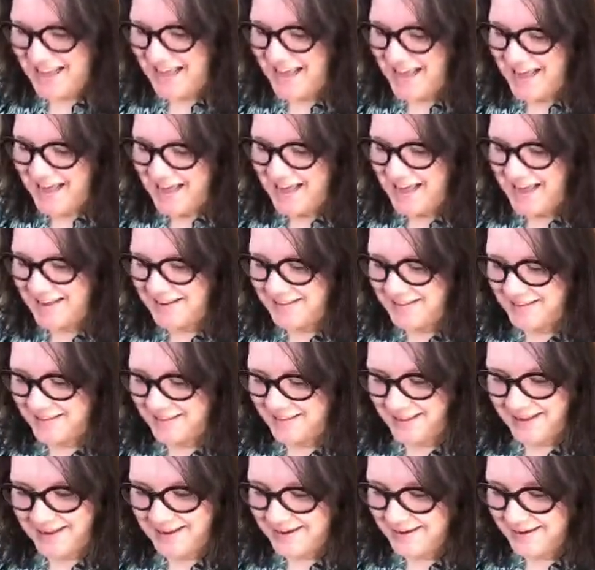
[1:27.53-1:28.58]
And
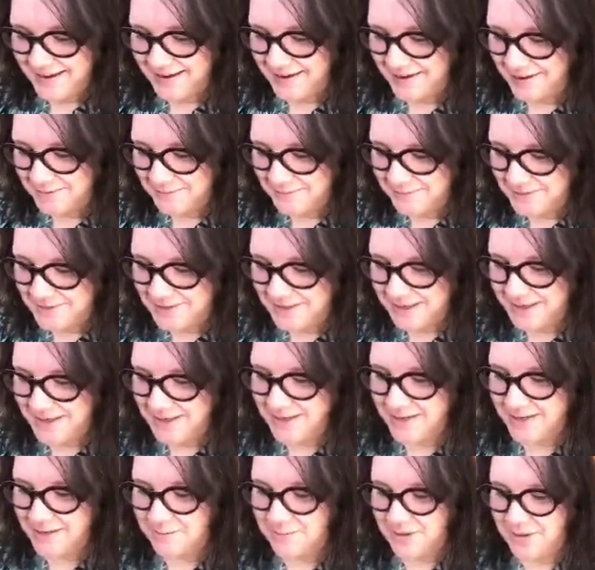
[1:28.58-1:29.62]
then it comes
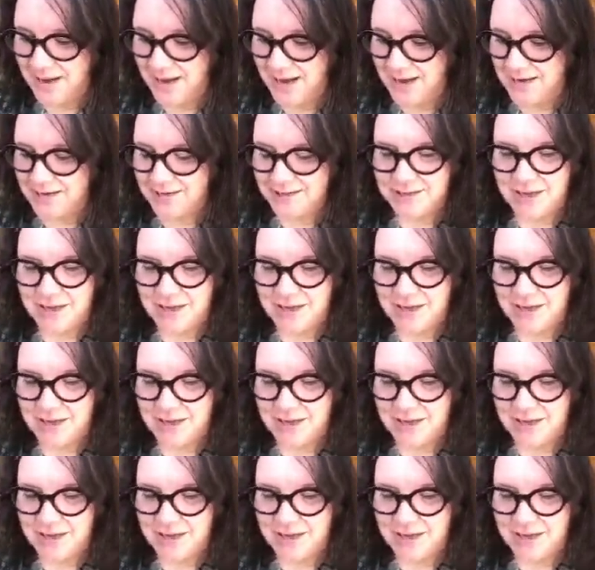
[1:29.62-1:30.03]
in a package.